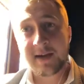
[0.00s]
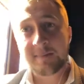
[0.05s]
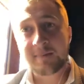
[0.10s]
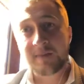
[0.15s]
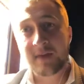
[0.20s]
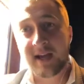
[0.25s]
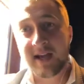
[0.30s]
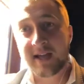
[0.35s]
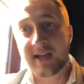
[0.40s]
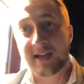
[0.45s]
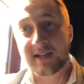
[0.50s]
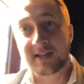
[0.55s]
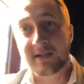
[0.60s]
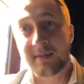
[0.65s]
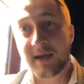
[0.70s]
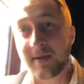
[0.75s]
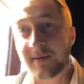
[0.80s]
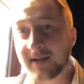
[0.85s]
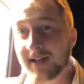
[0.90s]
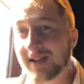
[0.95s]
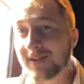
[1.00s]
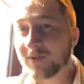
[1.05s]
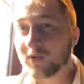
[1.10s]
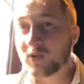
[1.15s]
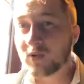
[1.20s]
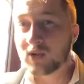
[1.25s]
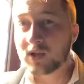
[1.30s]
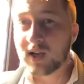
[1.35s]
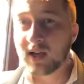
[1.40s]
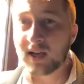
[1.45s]
and to be able to get
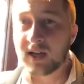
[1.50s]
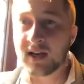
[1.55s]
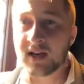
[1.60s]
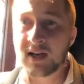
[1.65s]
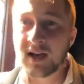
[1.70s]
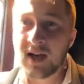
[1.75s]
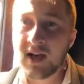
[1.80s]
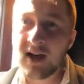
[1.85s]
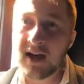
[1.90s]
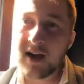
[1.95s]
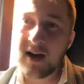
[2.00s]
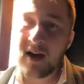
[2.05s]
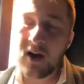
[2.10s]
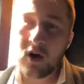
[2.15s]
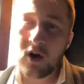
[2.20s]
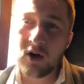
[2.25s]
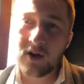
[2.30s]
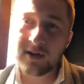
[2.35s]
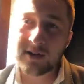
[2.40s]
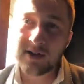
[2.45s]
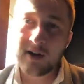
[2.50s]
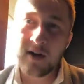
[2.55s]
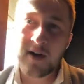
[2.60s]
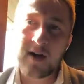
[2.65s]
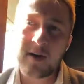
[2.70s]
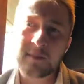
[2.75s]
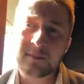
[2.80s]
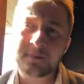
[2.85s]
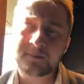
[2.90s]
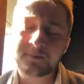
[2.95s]
through check-in on
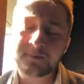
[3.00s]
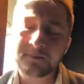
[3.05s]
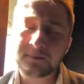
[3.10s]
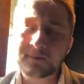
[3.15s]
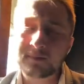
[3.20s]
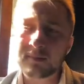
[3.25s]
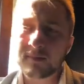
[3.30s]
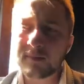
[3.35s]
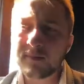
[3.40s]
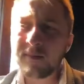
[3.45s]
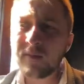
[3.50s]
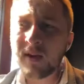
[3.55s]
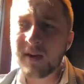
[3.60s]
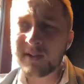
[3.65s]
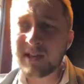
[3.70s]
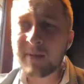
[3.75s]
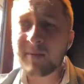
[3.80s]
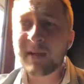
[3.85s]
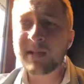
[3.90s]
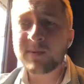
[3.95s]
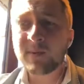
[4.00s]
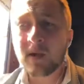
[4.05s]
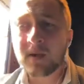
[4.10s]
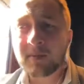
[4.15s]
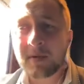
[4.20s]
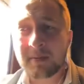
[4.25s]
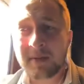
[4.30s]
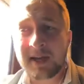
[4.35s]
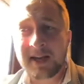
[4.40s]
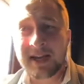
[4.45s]
time. So that means we're going
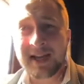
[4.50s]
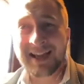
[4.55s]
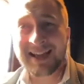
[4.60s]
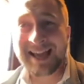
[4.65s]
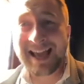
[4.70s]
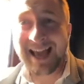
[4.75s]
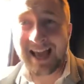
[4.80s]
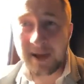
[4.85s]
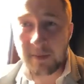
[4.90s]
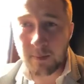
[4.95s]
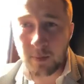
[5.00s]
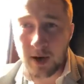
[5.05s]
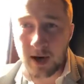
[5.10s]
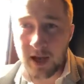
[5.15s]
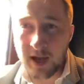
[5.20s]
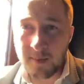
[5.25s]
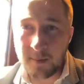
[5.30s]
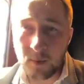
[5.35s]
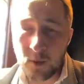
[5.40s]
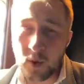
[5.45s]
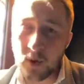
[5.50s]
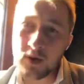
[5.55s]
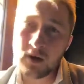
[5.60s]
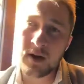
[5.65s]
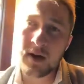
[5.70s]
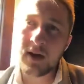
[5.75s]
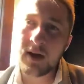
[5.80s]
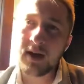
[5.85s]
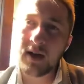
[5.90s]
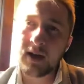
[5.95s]
to be meeting at Canberra Airport.
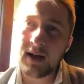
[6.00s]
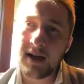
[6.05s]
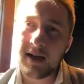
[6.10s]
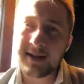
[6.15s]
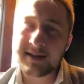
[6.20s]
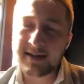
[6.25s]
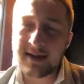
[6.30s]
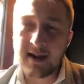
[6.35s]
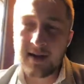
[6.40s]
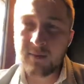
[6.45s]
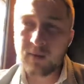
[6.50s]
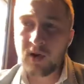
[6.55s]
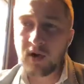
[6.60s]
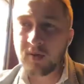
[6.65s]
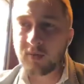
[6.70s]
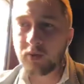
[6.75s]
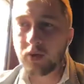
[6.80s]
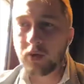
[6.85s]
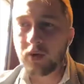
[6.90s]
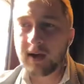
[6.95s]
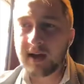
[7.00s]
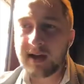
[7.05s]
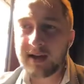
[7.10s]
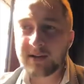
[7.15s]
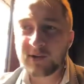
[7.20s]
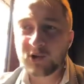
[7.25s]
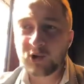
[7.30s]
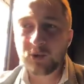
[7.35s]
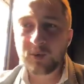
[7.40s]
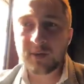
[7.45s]
That's Canberra Airport
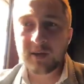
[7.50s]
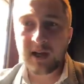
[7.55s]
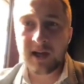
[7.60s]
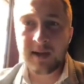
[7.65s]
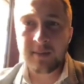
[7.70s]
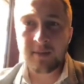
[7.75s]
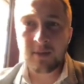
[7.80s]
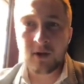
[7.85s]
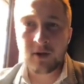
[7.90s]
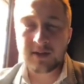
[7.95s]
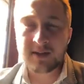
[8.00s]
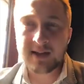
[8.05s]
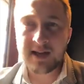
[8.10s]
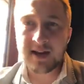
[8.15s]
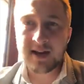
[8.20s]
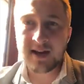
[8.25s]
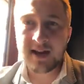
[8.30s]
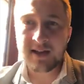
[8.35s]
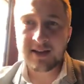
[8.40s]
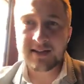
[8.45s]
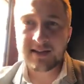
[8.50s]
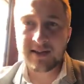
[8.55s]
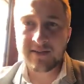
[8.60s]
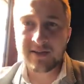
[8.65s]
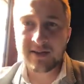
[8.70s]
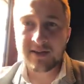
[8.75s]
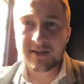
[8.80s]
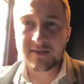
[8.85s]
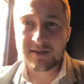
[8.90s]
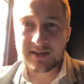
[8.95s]
at 2 p.m. on Saturday the
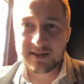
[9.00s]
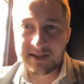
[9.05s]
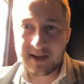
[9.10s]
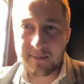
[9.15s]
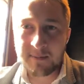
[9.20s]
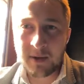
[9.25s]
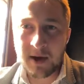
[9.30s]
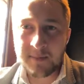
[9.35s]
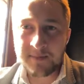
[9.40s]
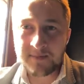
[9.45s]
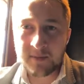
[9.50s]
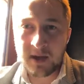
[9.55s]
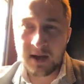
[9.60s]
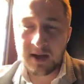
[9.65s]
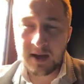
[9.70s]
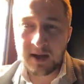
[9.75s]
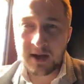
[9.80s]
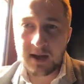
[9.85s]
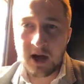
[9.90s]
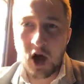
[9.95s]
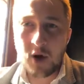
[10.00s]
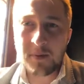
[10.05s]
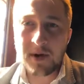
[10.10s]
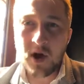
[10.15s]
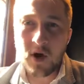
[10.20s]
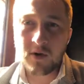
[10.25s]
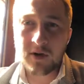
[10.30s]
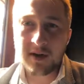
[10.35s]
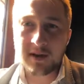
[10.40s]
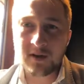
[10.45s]
7th of December. I'll be
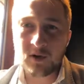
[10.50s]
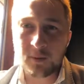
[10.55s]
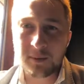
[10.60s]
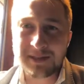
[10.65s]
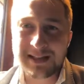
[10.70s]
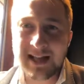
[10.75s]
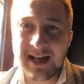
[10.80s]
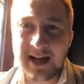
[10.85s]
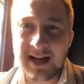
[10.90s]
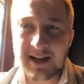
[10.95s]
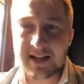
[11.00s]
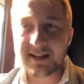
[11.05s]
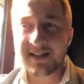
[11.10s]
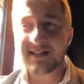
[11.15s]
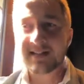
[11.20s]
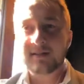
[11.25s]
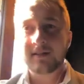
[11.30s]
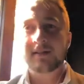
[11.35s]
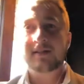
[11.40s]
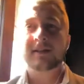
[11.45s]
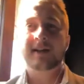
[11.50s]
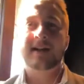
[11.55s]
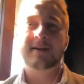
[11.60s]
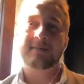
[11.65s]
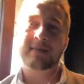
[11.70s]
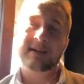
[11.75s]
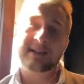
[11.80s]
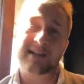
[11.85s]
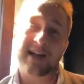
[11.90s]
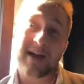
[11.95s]
holding a little plaque, and there's a little
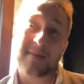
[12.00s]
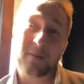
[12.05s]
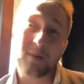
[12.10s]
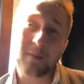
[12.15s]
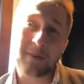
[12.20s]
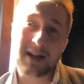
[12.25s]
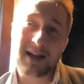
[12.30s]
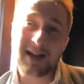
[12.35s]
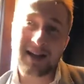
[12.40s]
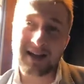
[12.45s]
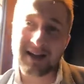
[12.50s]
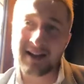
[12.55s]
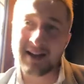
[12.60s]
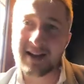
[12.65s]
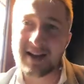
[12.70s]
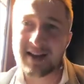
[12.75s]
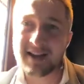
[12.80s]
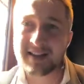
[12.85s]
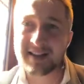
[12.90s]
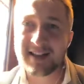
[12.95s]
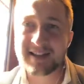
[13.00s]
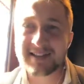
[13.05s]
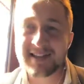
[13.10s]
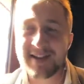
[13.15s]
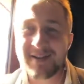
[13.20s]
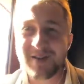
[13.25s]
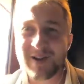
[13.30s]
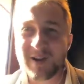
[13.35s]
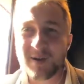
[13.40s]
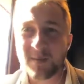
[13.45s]
example plaque that's
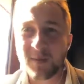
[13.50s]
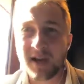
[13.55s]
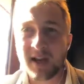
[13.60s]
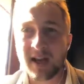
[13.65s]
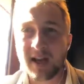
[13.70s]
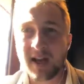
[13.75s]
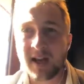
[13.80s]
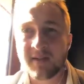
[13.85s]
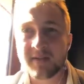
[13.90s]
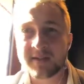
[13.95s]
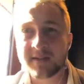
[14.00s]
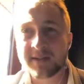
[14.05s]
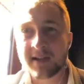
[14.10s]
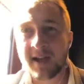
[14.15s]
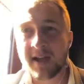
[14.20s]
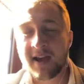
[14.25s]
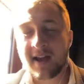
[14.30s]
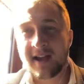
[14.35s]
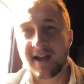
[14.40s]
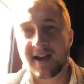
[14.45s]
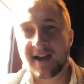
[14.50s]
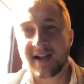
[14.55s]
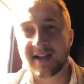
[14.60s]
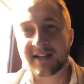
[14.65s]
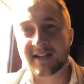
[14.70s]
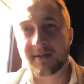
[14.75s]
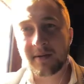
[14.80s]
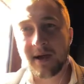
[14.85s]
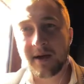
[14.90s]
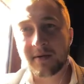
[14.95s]
there in your PDFs
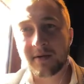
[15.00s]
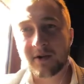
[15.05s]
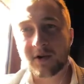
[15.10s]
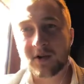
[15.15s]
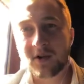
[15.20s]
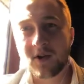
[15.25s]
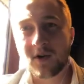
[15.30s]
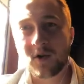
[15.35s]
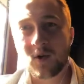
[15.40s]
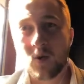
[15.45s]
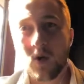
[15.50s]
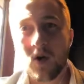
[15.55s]
to be able to show you